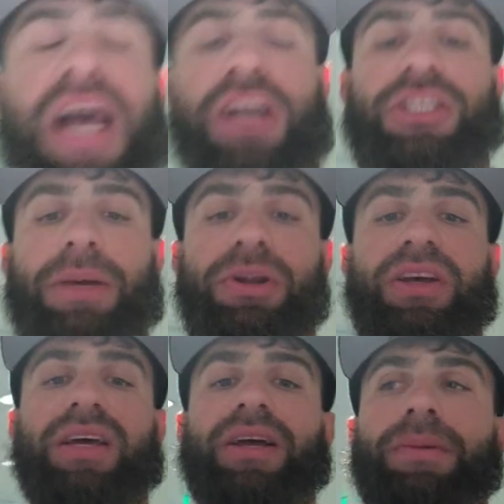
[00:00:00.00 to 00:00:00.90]
I was able
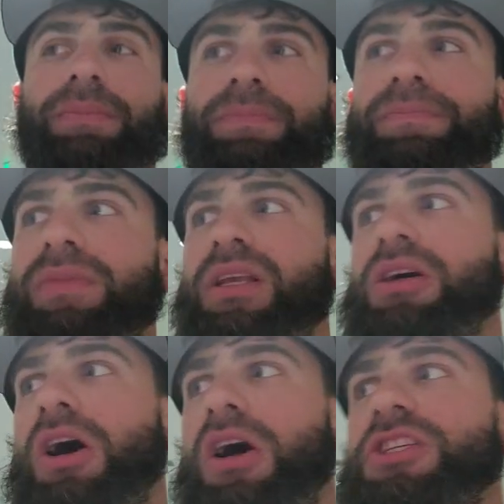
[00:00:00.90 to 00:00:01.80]
to
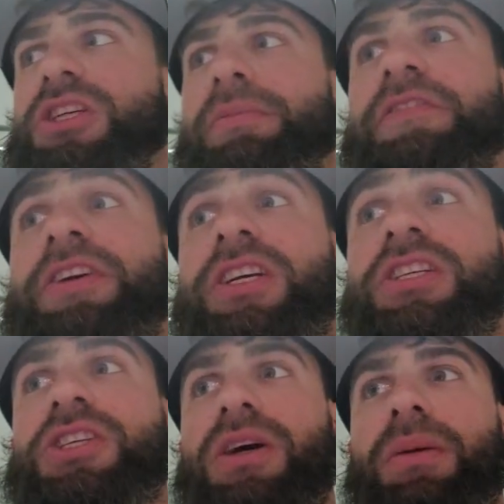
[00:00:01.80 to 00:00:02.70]
call some of
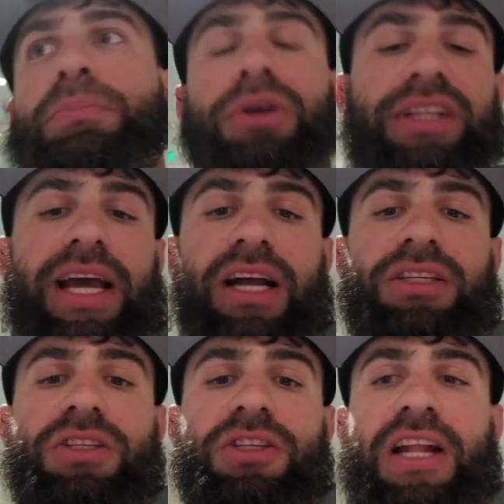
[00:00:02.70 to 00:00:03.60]
his Protect
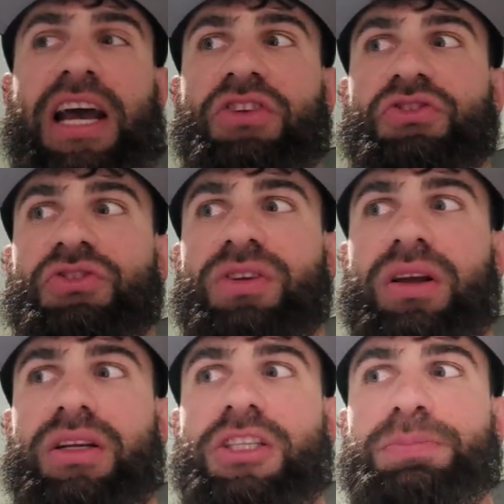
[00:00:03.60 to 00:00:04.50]

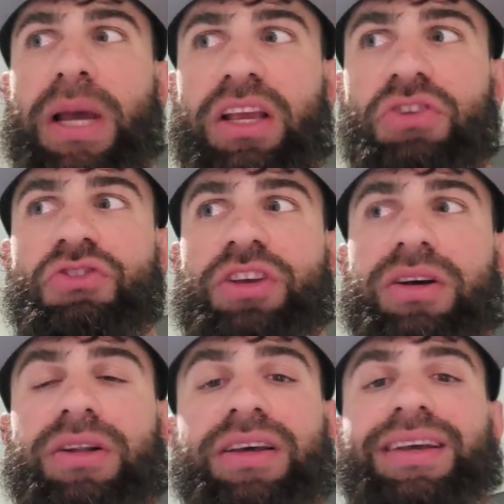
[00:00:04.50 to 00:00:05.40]
/ Spiky
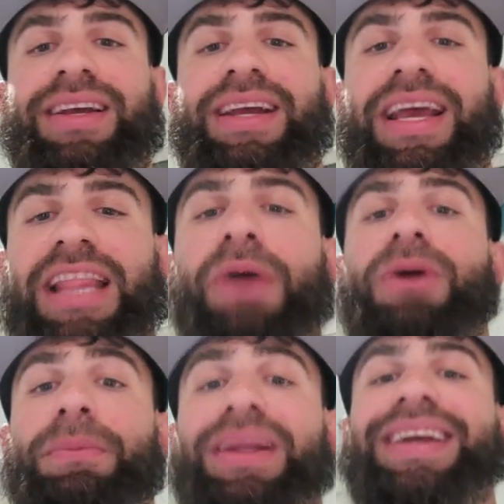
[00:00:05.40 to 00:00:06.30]
Shield, and that
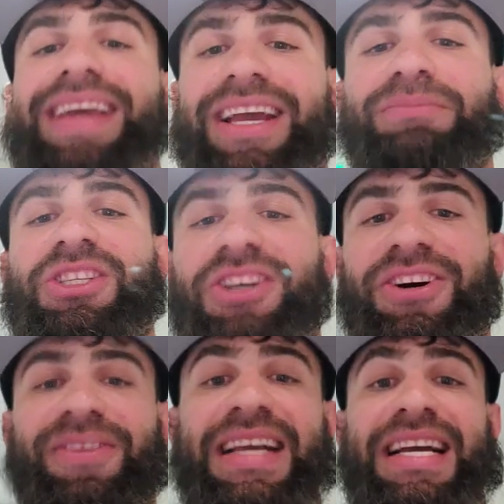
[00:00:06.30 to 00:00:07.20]
won me the game. So
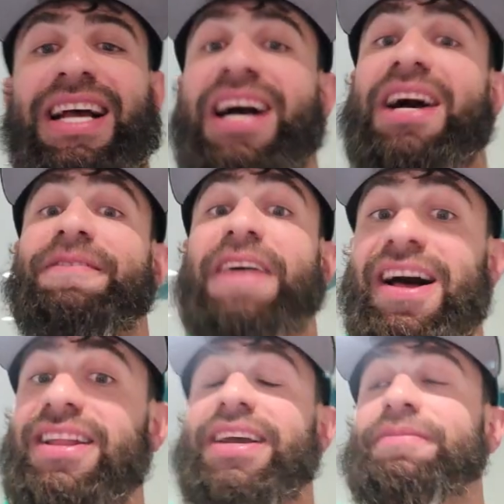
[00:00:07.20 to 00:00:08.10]

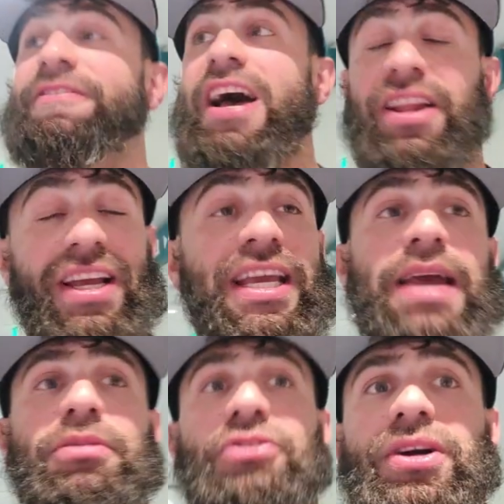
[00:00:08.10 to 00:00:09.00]
Valiant
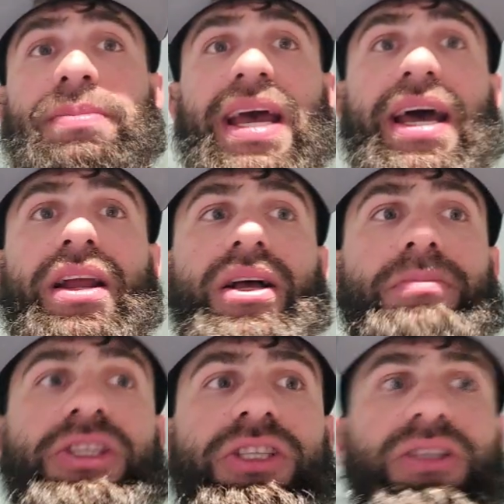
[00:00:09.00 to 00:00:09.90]
came through, man.
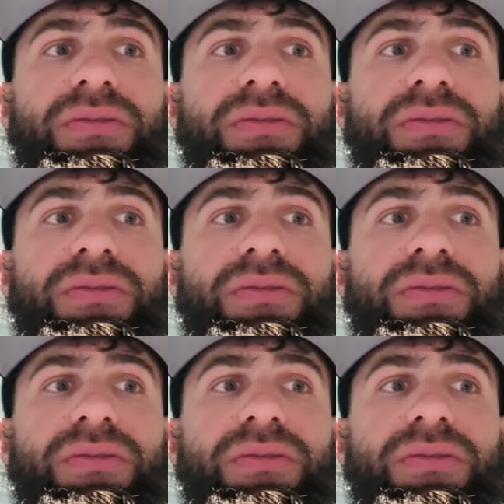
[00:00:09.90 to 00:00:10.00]
Just